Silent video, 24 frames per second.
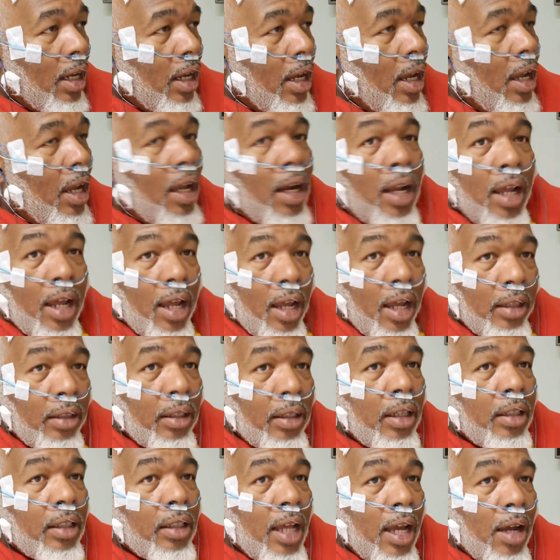And I
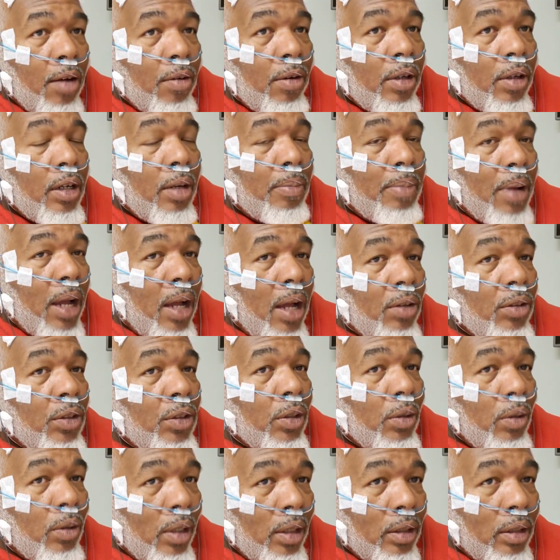think that would about
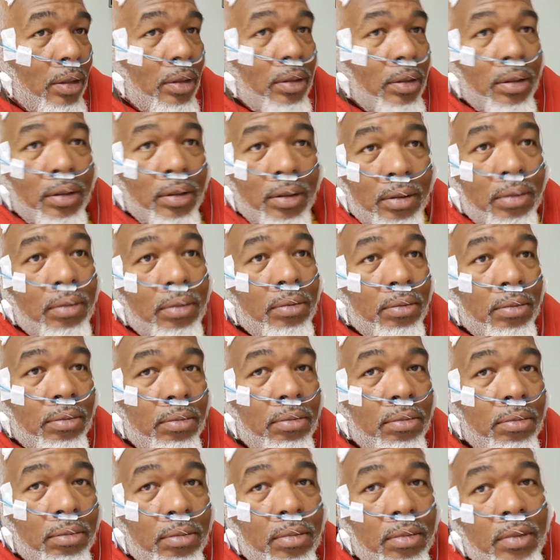do it.
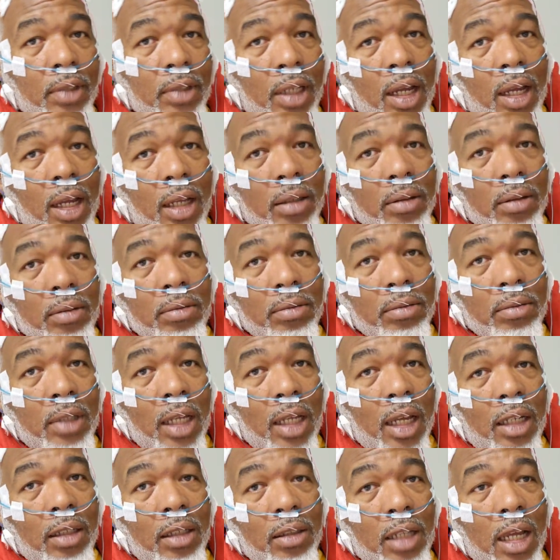Yeah,
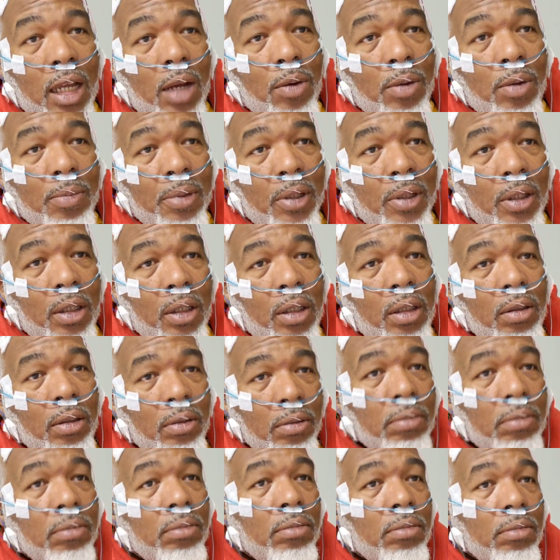that that would be
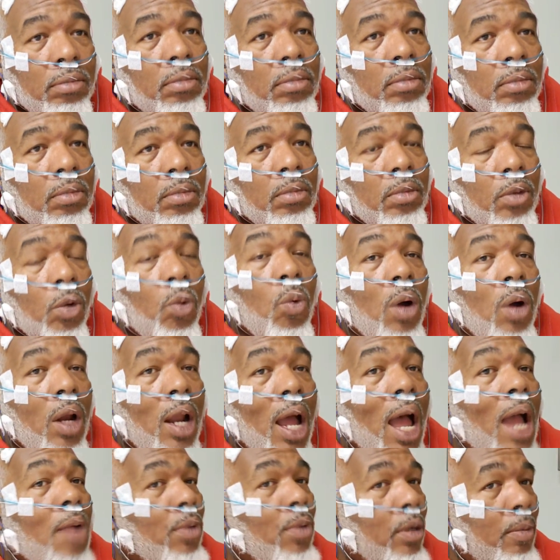what
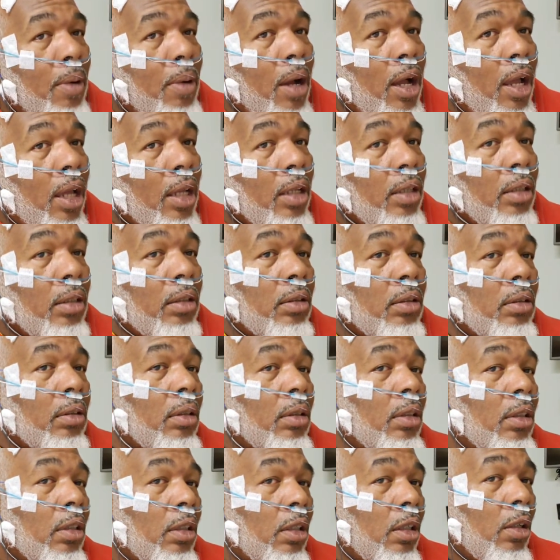I would buy.
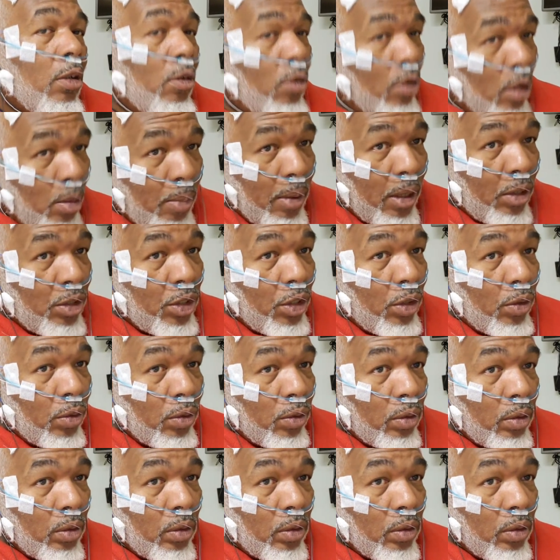What about you?